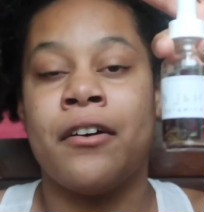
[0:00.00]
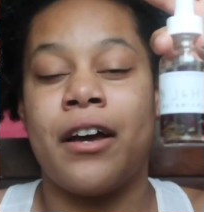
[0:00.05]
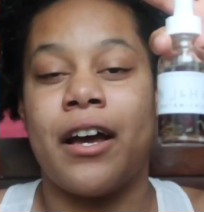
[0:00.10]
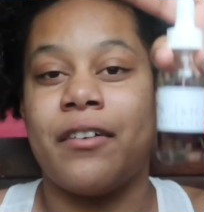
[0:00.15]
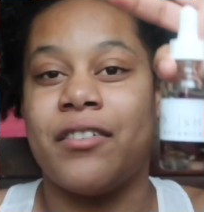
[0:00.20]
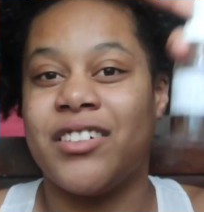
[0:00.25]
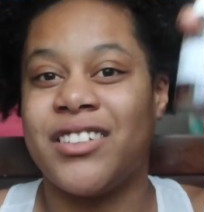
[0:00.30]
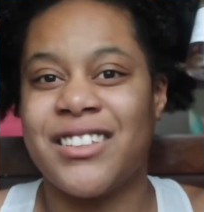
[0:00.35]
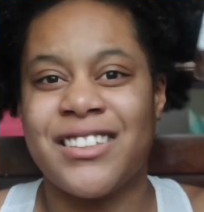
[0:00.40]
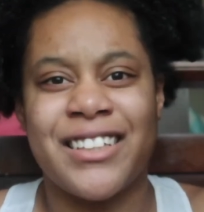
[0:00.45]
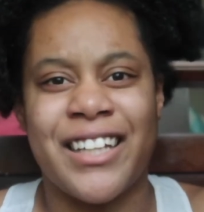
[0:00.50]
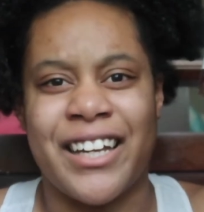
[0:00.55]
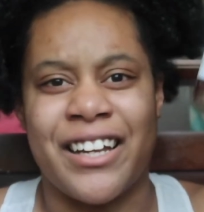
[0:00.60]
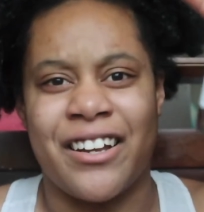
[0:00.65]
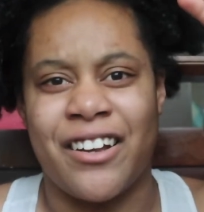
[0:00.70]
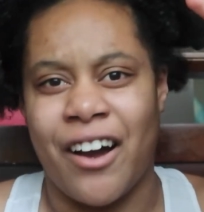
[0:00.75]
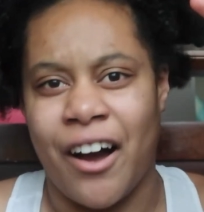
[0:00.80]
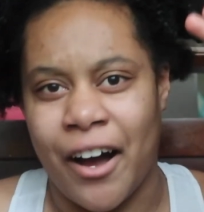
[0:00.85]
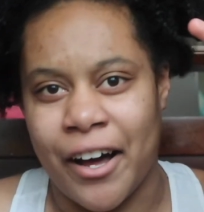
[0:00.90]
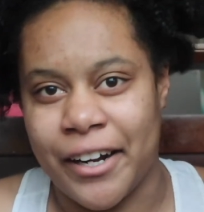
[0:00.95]
ever since I
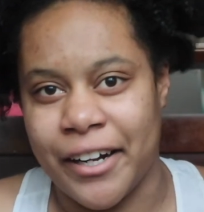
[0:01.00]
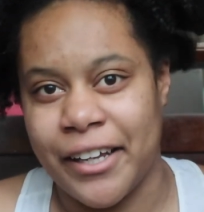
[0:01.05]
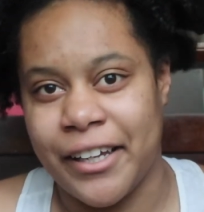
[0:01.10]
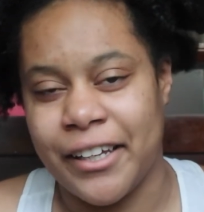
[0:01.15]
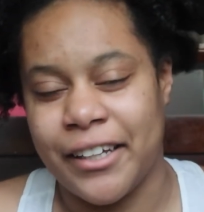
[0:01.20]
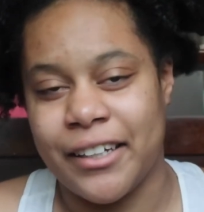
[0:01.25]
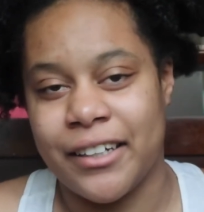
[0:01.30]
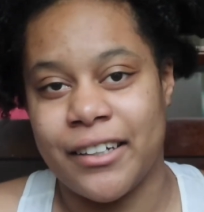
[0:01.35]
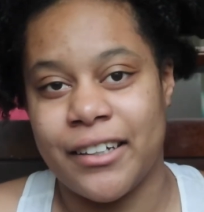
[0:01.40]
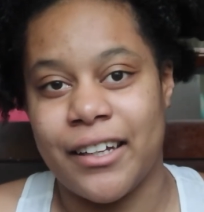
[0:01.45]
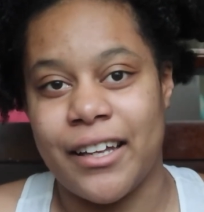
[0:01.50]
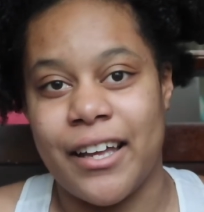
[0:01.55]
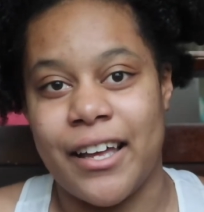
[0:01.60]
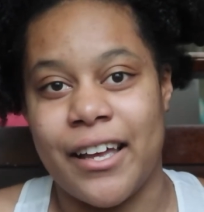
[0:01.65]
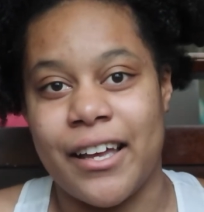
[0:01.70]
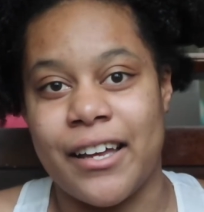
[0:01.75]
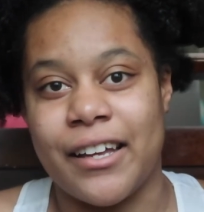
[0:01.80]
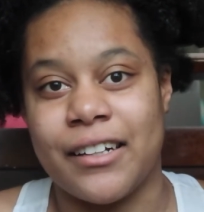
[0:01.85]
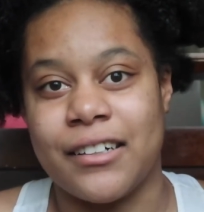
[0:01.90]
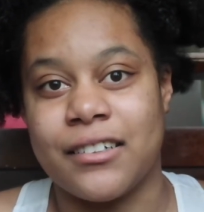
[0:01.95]
got it,
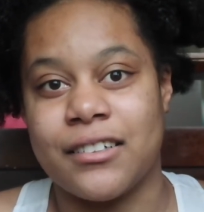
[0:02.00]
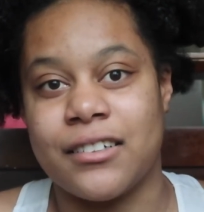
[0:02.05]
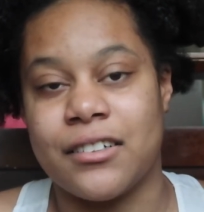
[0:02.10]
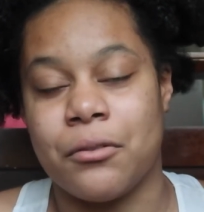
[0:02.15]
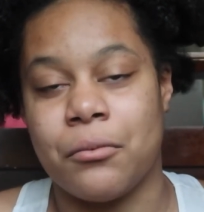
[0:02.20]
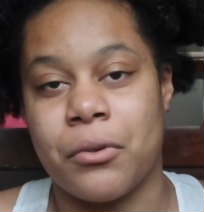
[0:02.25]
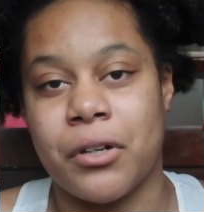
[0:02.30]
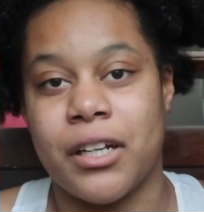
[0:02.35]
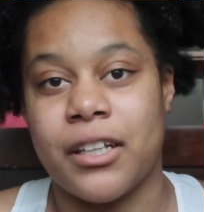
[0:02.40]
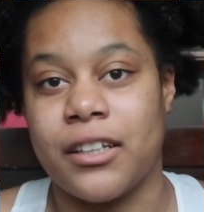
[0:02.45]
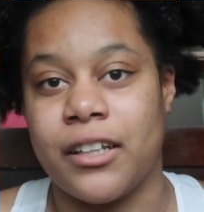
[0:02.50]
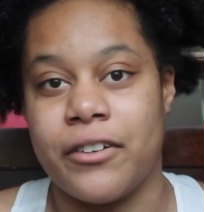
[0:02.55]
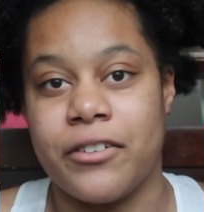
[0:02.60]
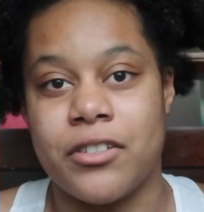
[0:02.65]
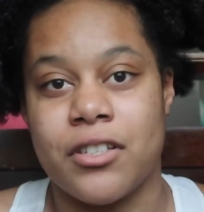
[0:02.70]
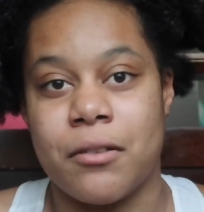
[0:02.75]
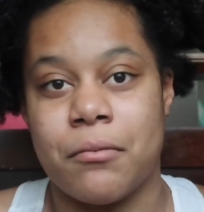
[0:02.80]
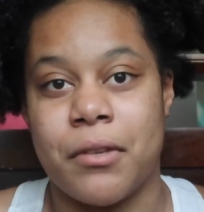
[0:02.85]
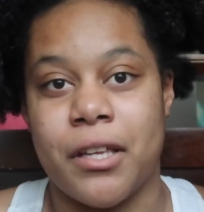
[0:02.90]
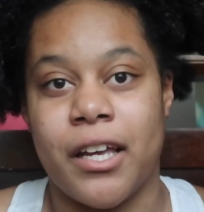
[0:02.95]
and when I
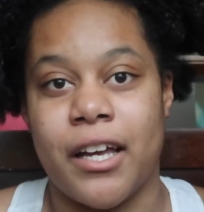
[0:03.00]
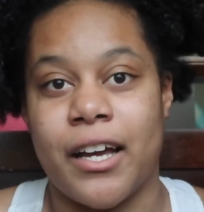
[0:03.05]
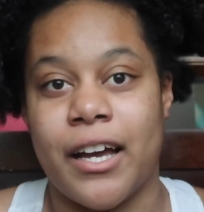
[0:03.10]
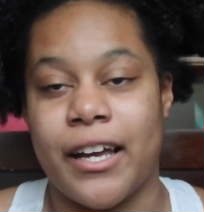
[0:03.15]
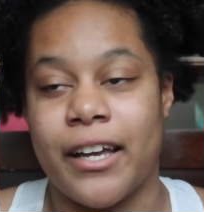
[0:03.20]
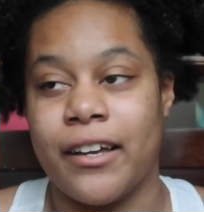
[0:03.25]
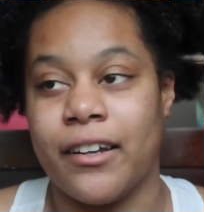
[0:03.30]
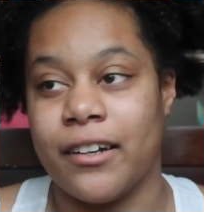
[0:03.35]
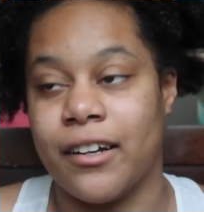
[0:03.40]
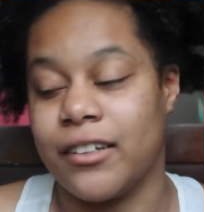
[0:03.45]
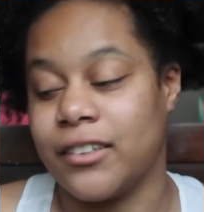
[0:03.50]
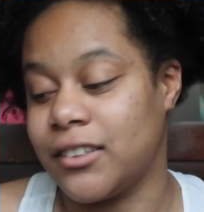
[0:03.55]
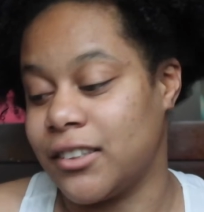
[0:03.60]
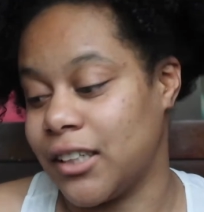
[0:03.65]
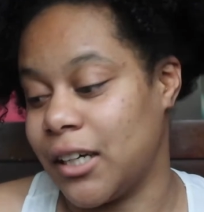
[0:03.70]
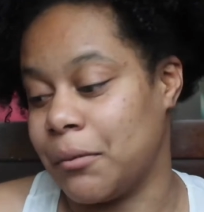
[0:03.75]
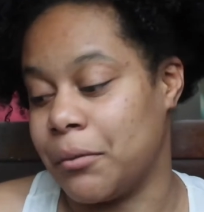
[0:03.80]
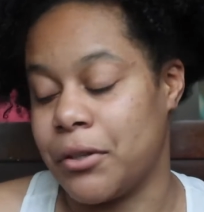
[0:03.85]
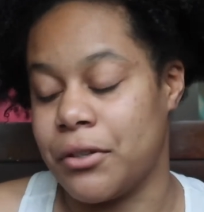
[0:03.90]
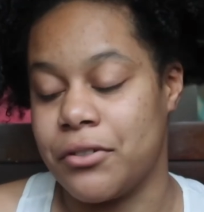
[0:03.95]
love something I cannot
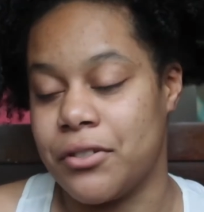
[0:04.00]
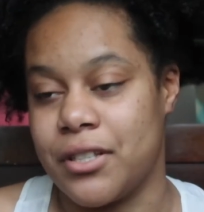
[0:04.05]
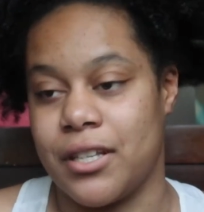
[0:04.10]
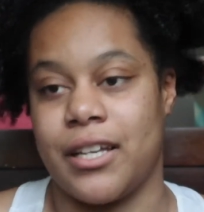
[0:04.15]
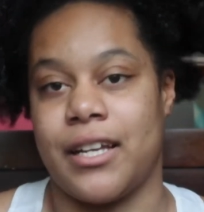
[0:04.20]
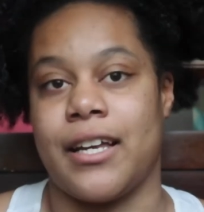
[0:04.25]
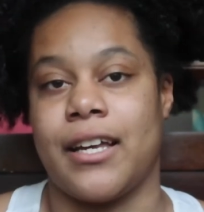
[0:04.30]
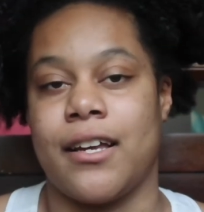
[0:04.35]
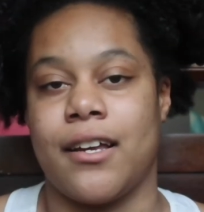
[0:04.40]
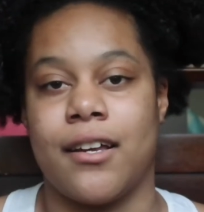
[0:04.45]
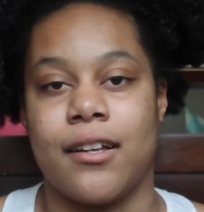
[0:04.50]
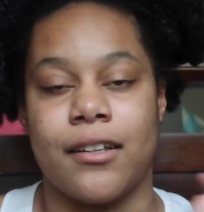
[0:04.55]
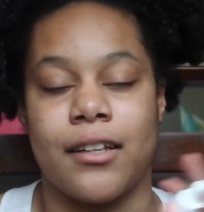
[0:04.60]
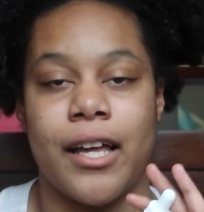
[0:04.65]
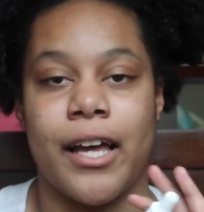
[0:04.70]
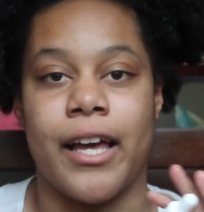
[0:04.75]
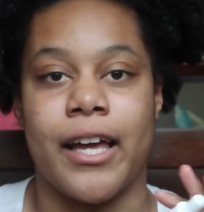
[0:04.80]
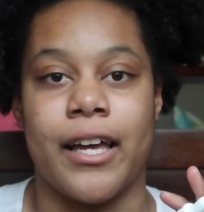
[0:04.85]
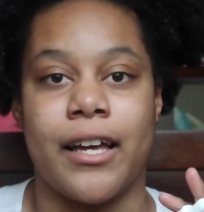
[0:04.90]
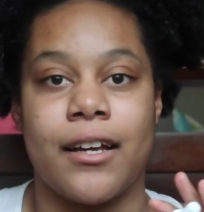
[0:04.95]
stop using it.
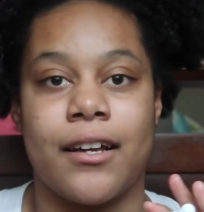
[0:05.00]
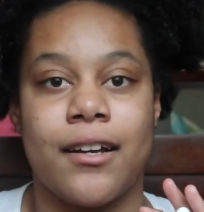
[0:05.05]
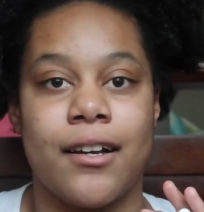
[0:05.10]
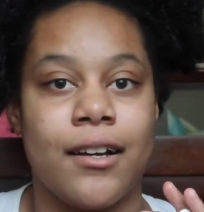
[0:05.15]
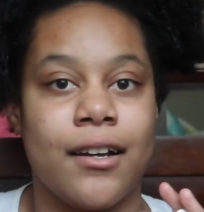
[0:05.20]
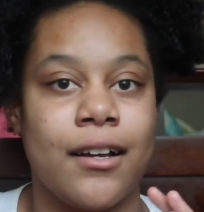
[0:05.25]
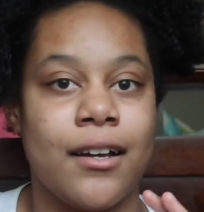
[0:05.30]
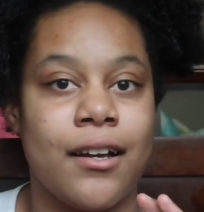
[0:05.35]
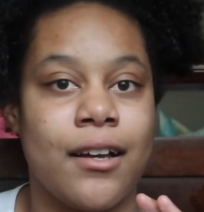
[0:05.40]
Like,